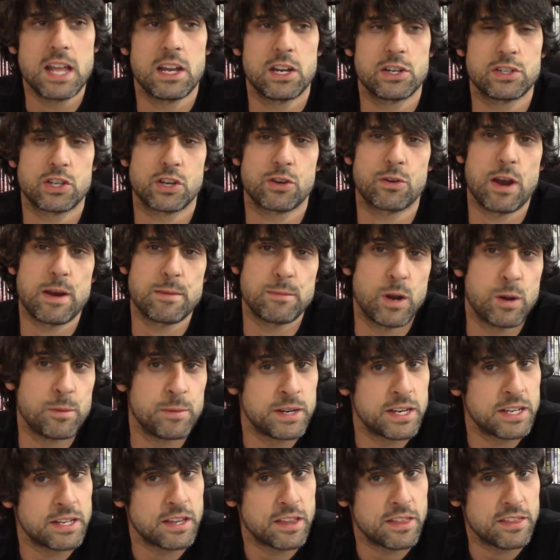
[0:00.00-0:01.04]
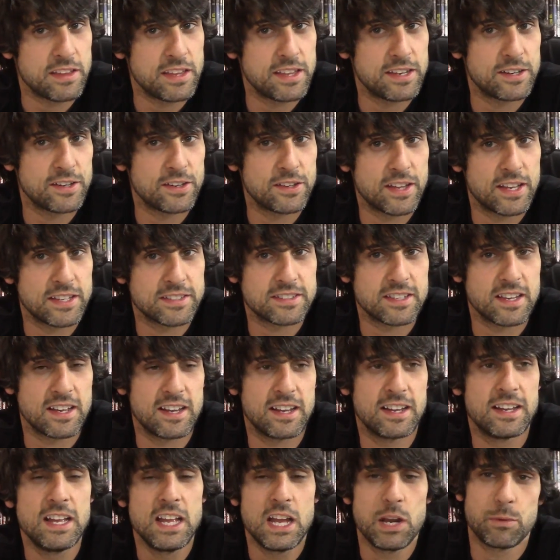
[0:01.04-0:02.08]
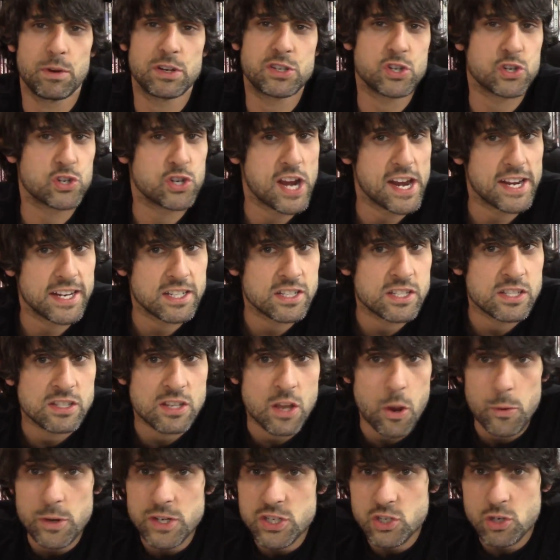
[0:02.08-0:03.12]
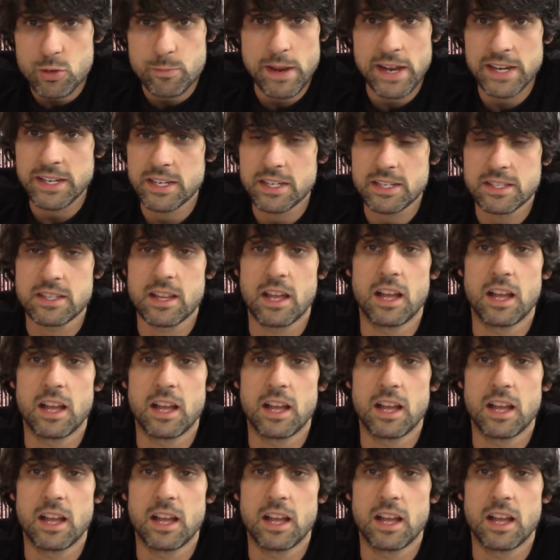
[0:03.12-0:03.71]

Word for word: There's a great moment in the theater that uh, Richard Jenkins is always tremendous.